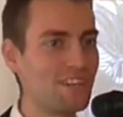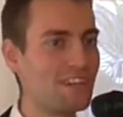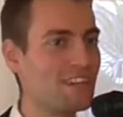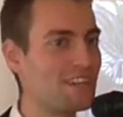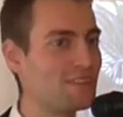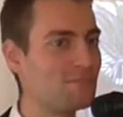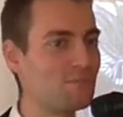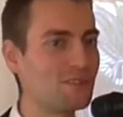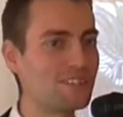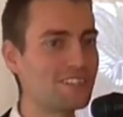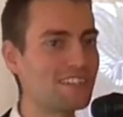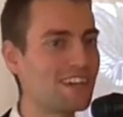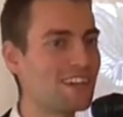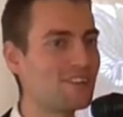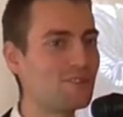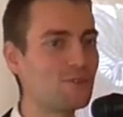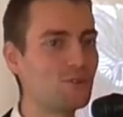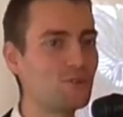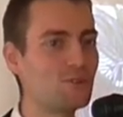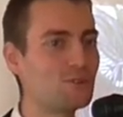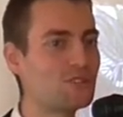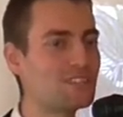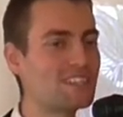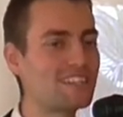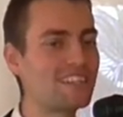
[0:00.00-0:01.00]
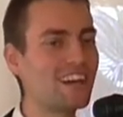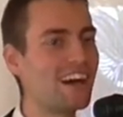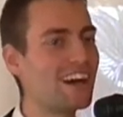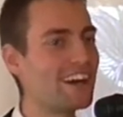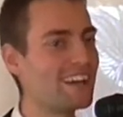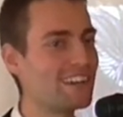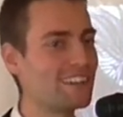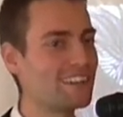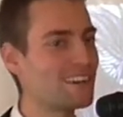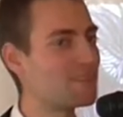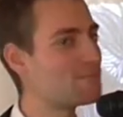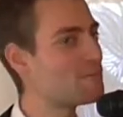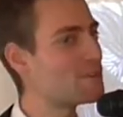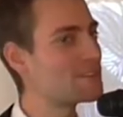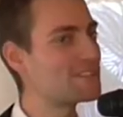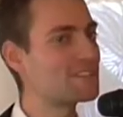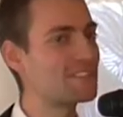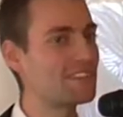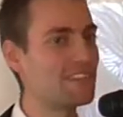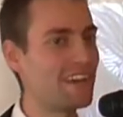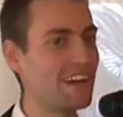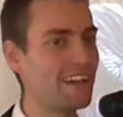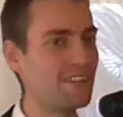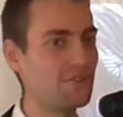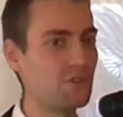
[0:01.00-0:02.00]
it was not a good sight i must
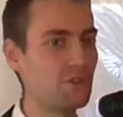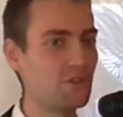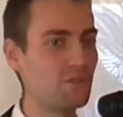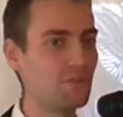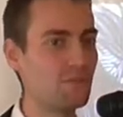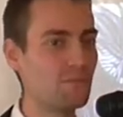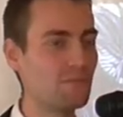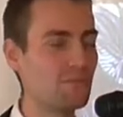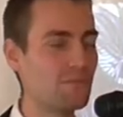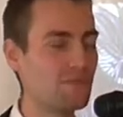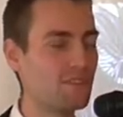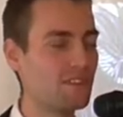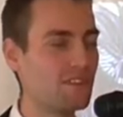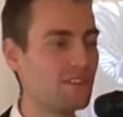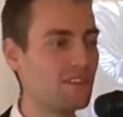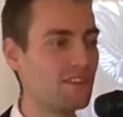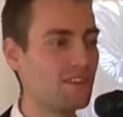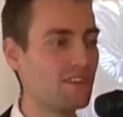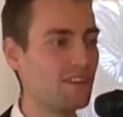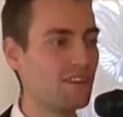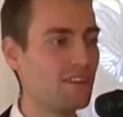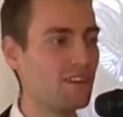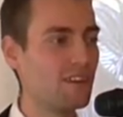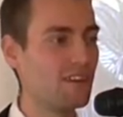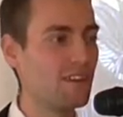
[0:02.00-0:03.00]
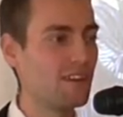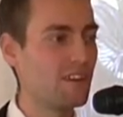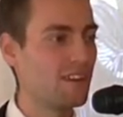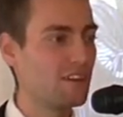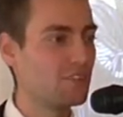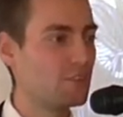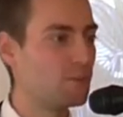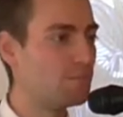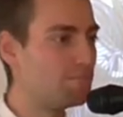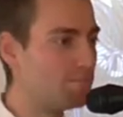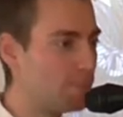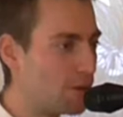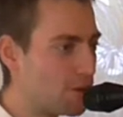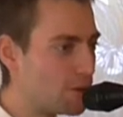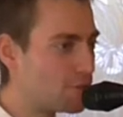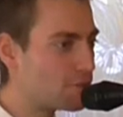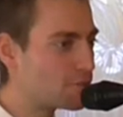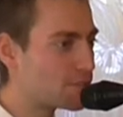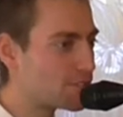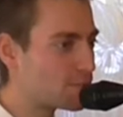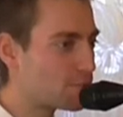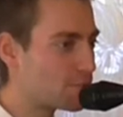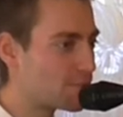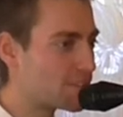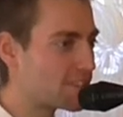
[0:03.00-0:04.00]
tell you the
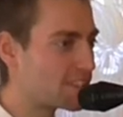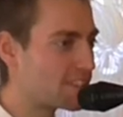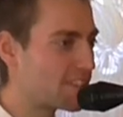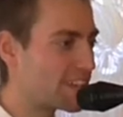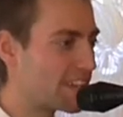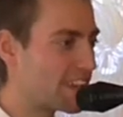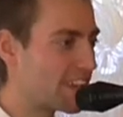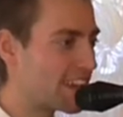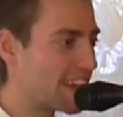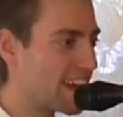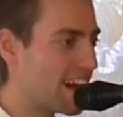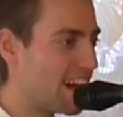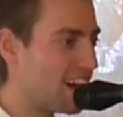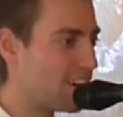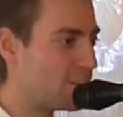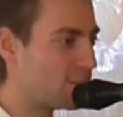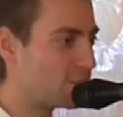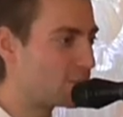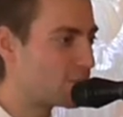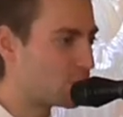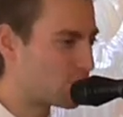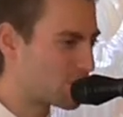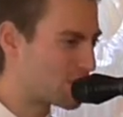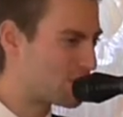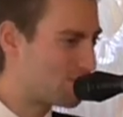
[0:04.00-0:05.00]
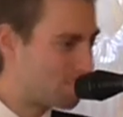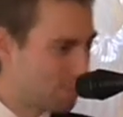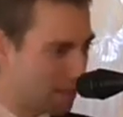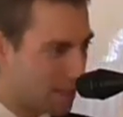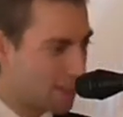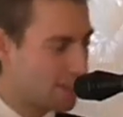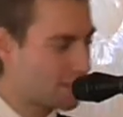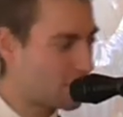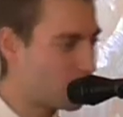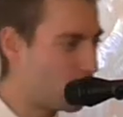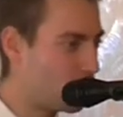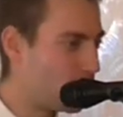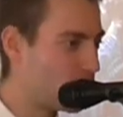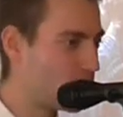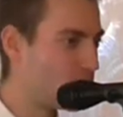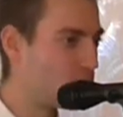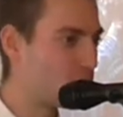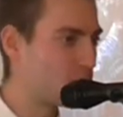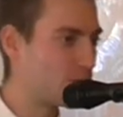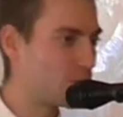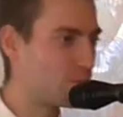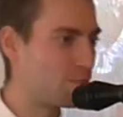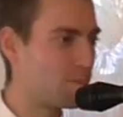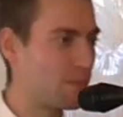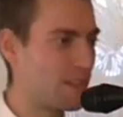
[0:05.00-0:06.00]
bones were sticking out there was blood all over
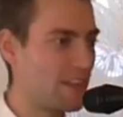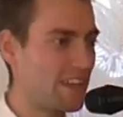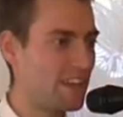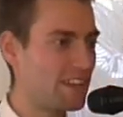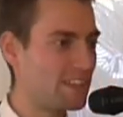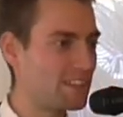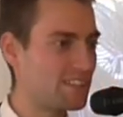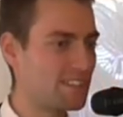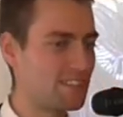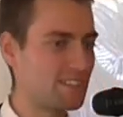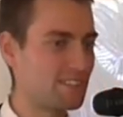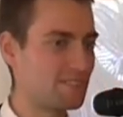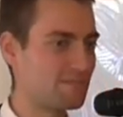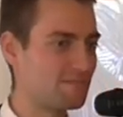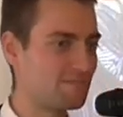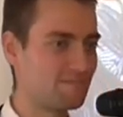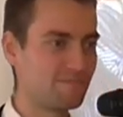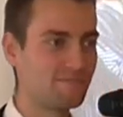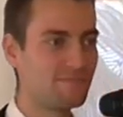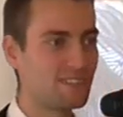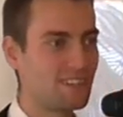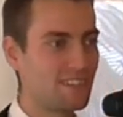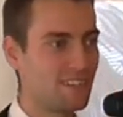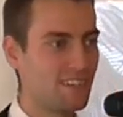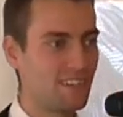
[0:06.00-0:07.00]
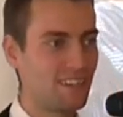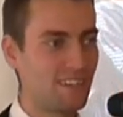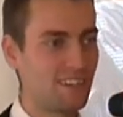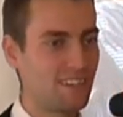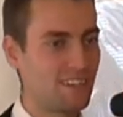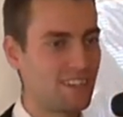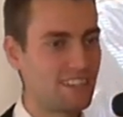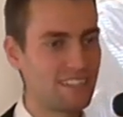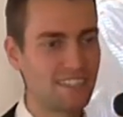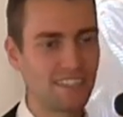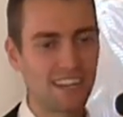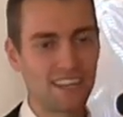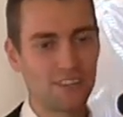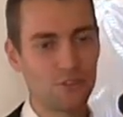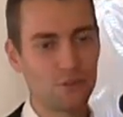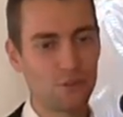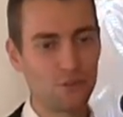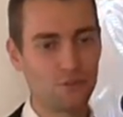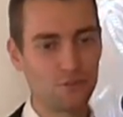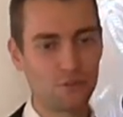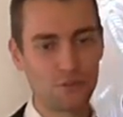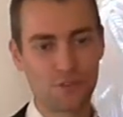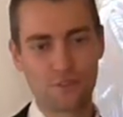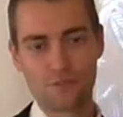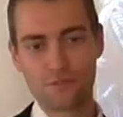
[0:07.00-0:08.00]
the place it's not good
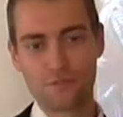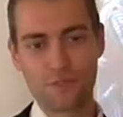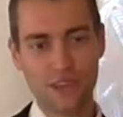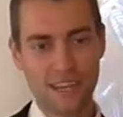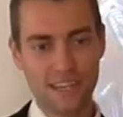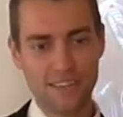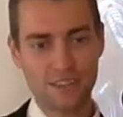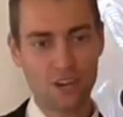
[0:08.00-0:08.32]
for the faint